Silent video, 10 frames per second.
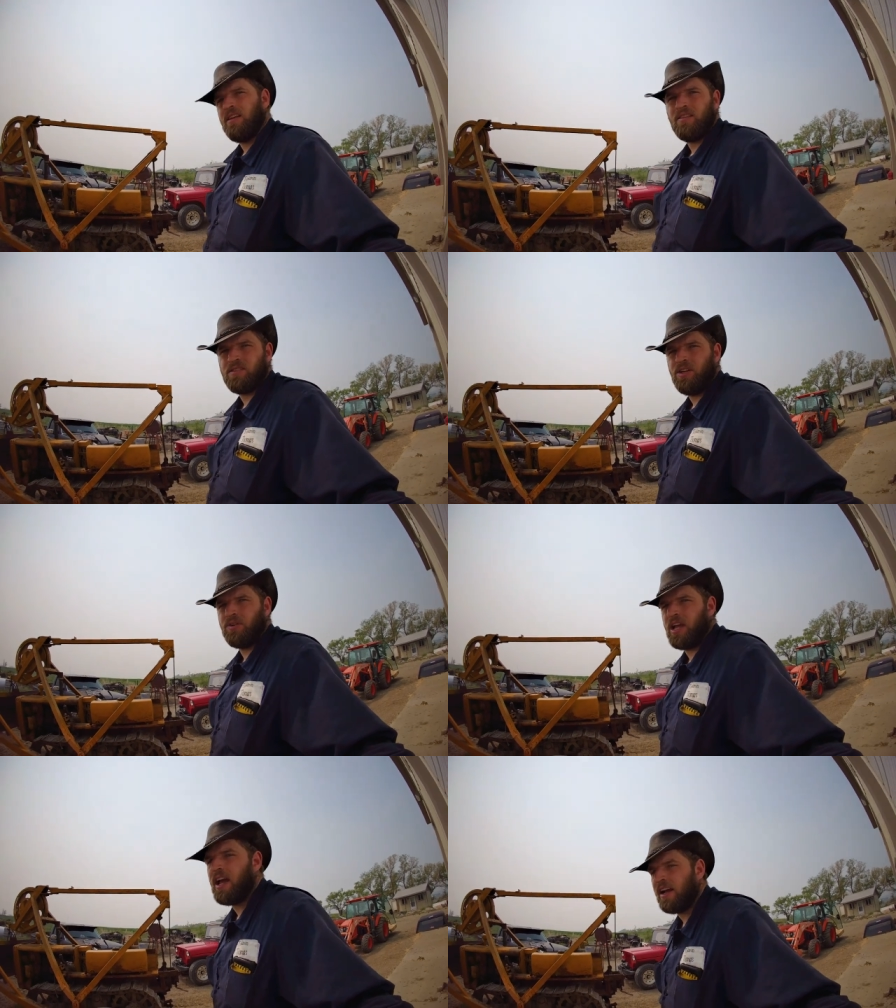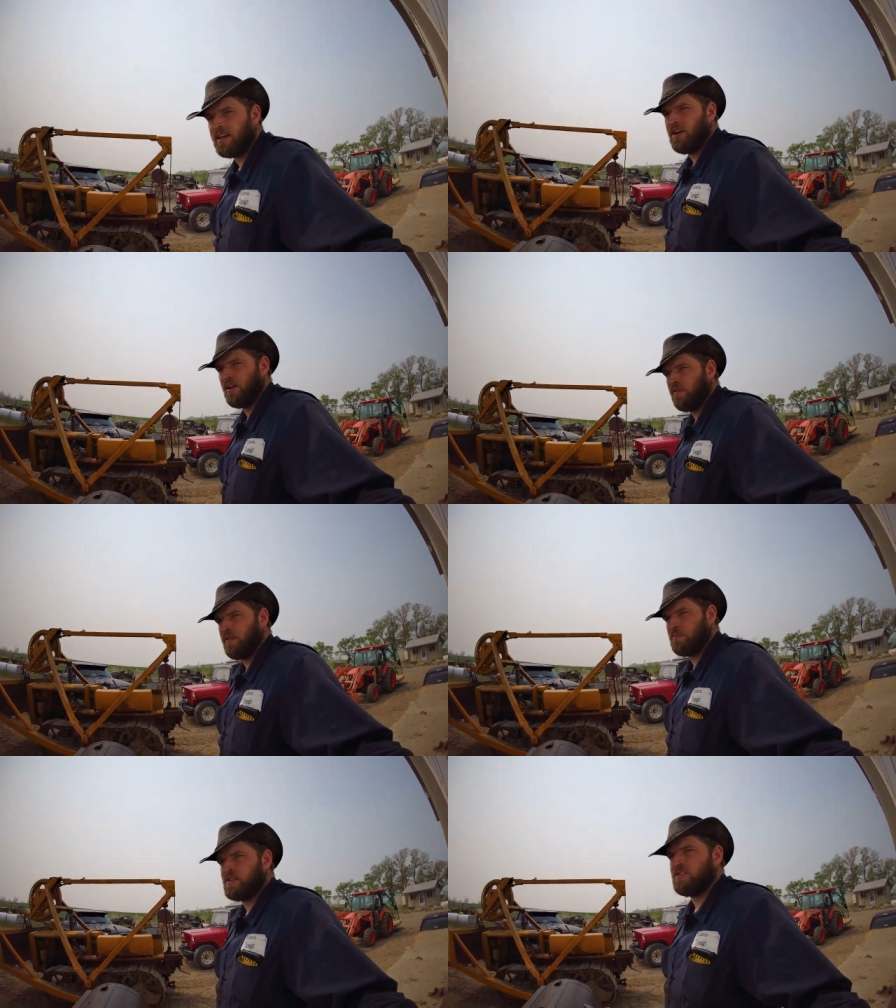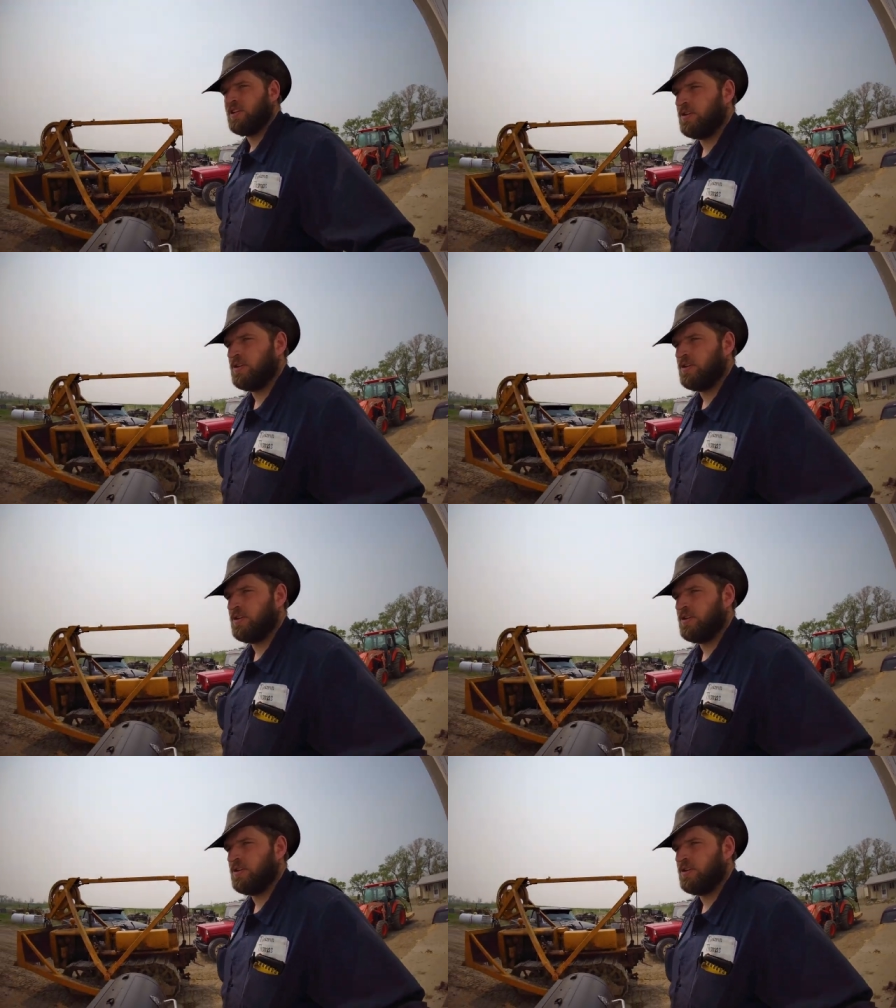As the old guy I got it from says he